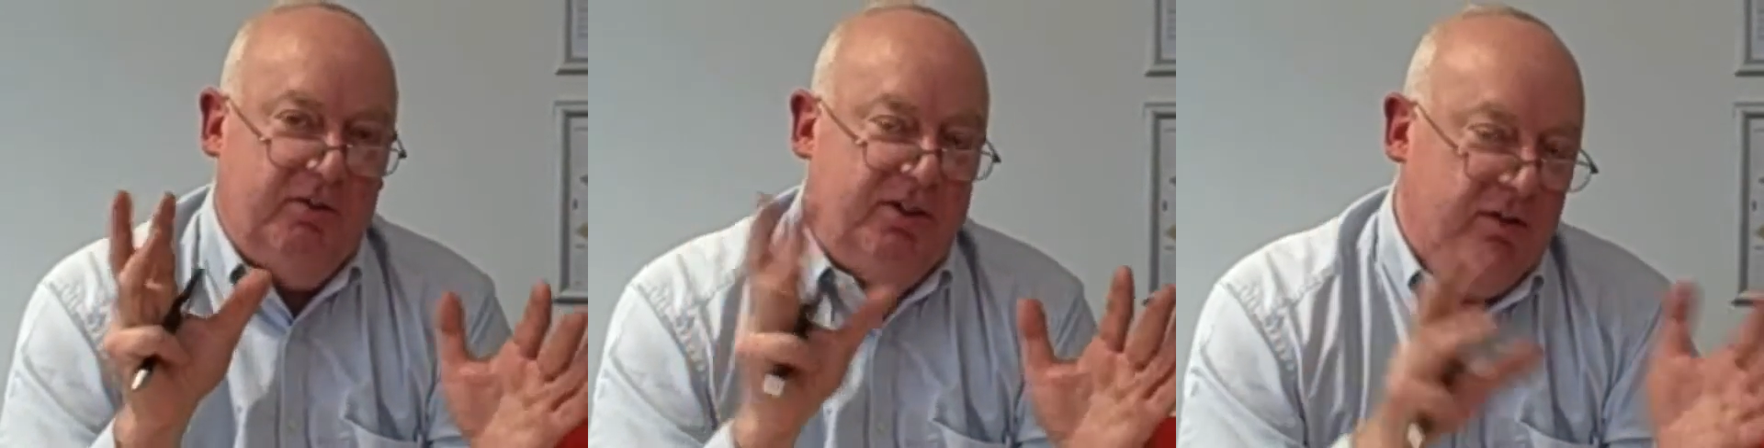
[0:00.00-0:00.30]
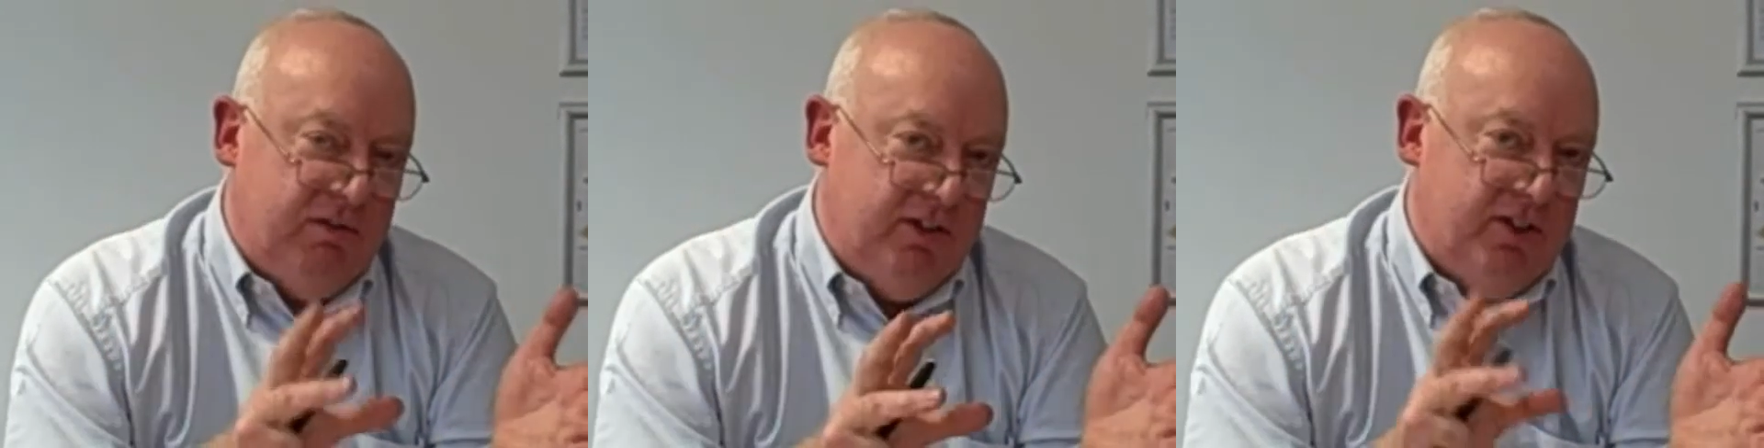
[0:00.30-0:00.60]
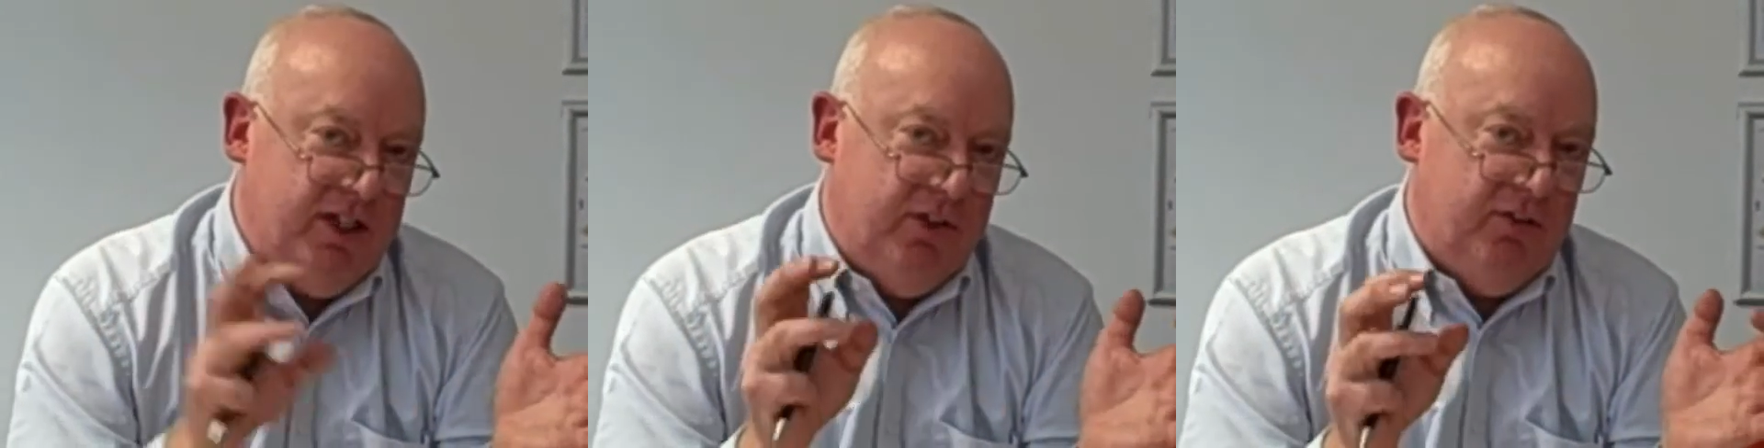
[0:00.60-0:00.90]
different
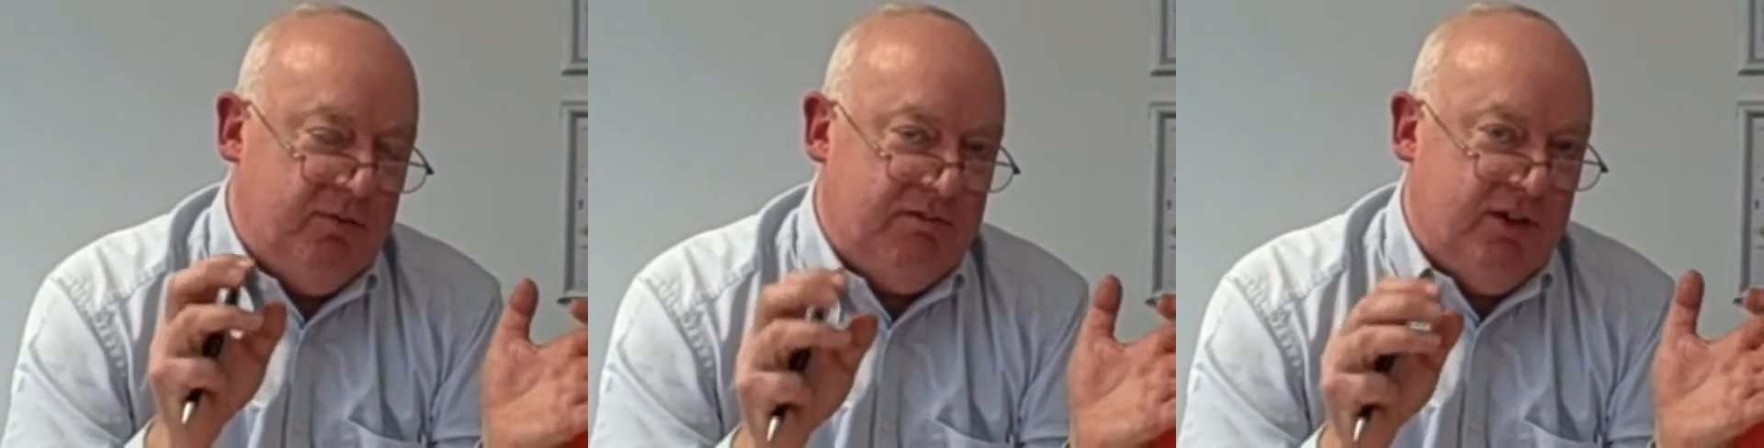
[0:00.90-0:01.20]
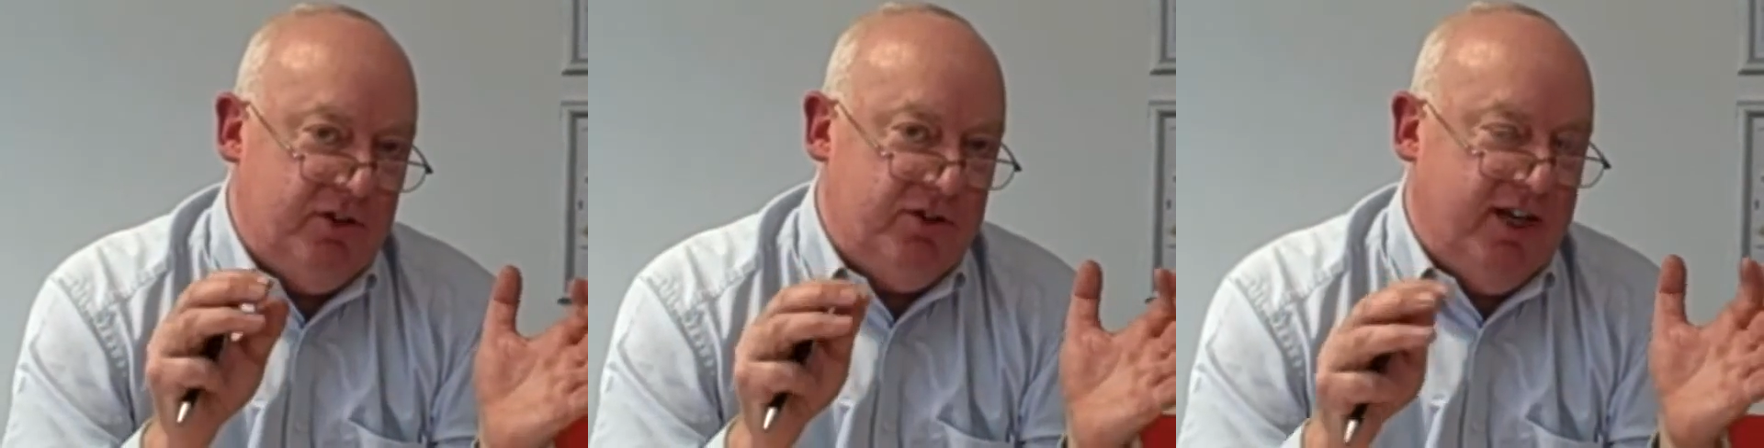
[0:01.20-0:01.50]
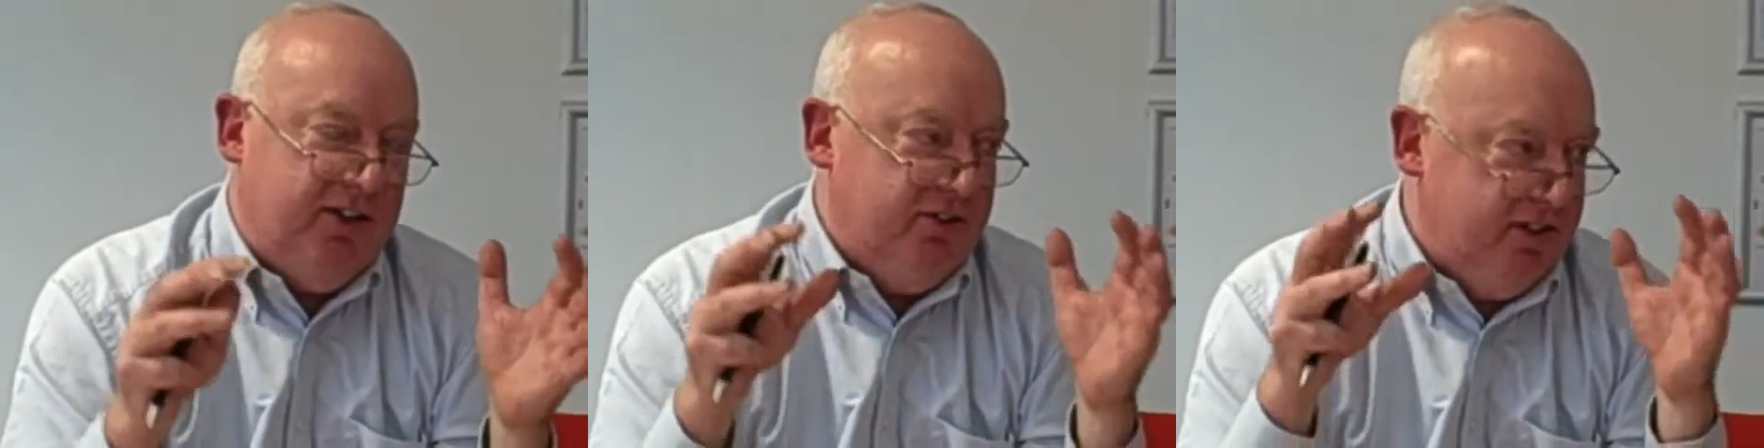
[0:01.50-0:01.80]
types of
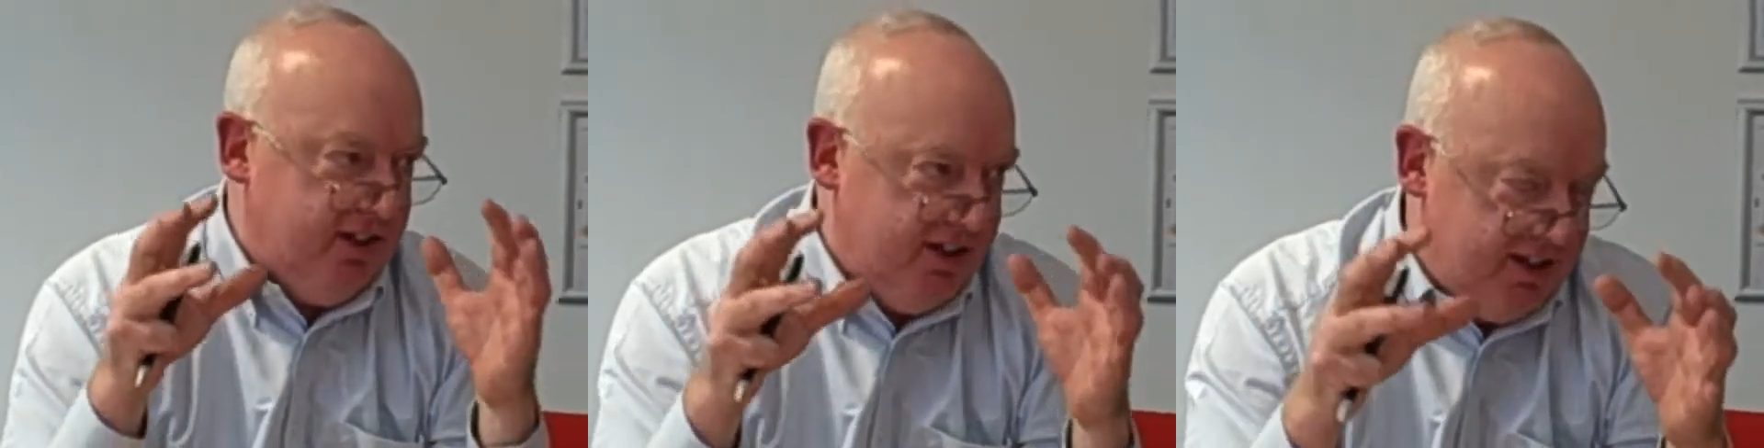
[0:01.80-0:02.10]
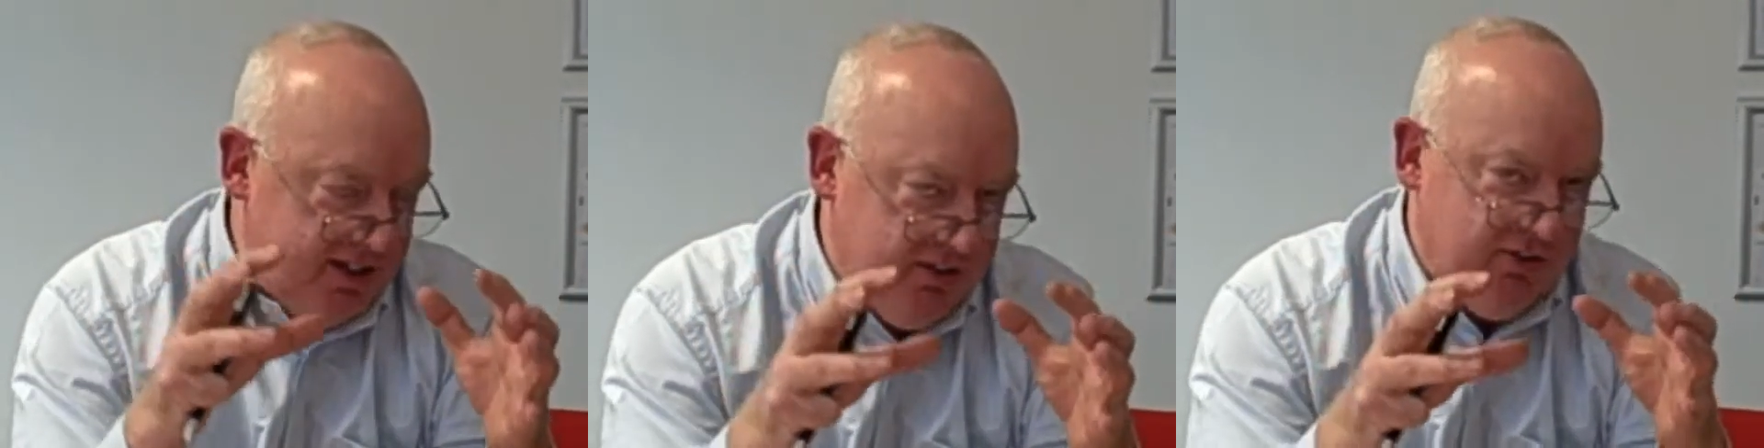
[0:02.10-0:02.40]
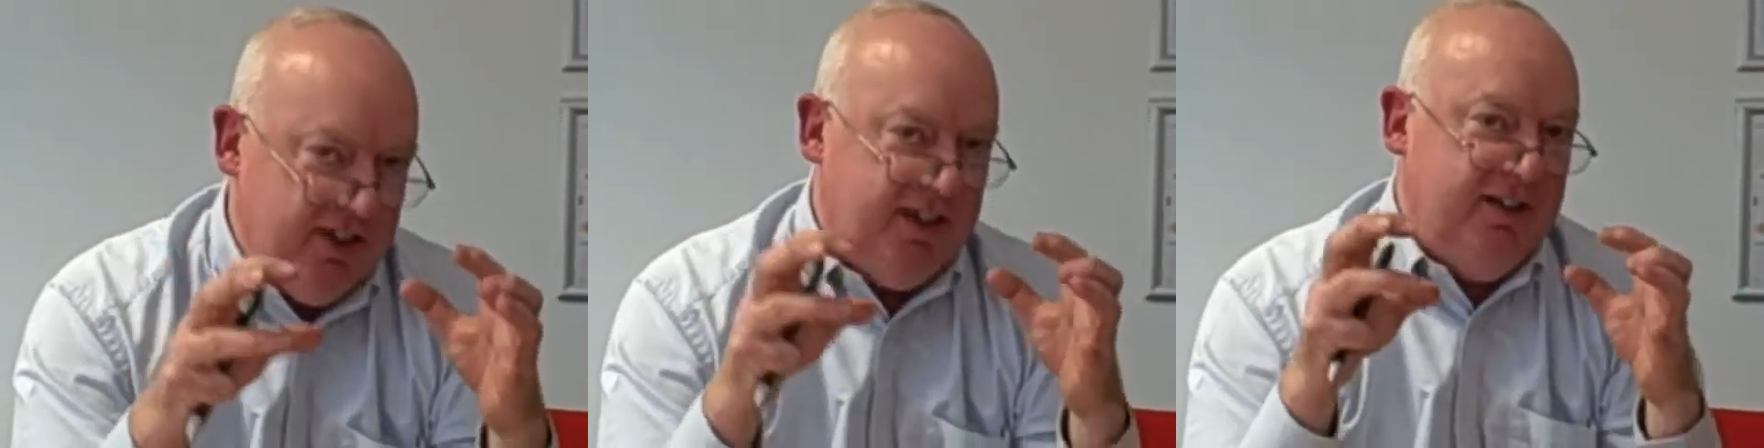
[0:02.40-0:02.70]
projects and how
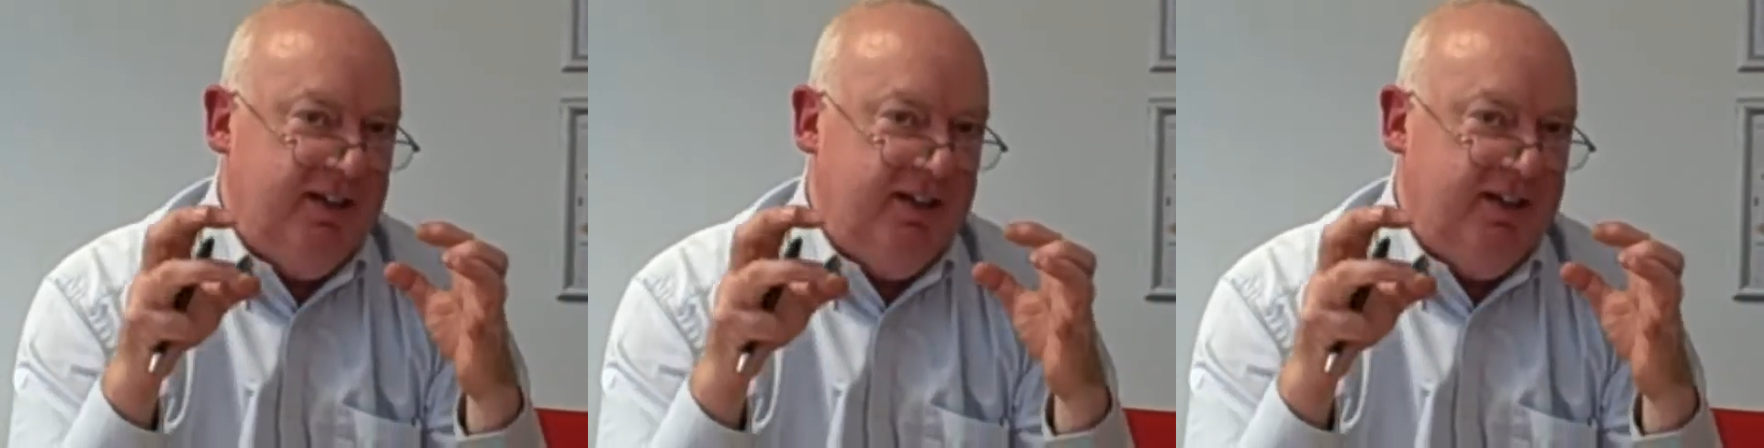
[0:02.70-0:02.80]
they